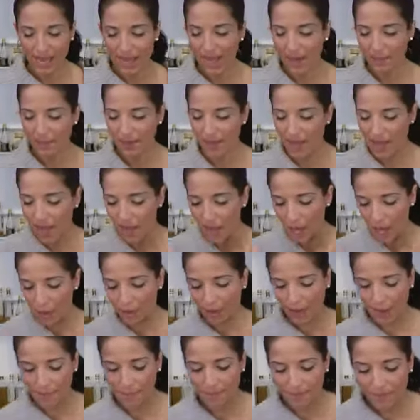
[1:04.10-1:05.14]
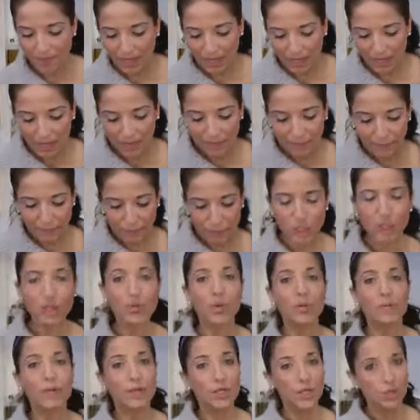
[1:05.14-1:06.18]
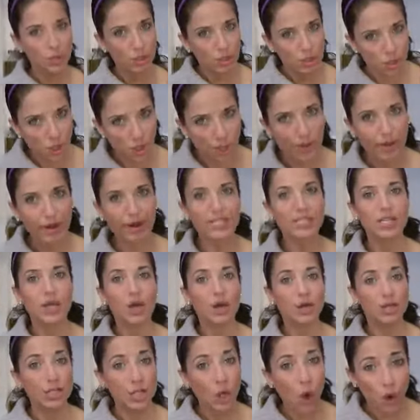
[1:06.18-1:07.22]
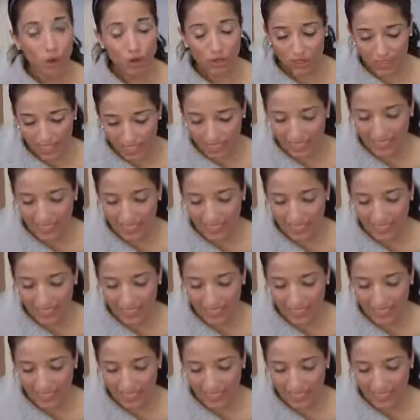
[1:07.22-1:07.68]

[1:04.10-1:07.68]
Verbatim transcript: time. Okay, first you wanna make sure your strawberries are totally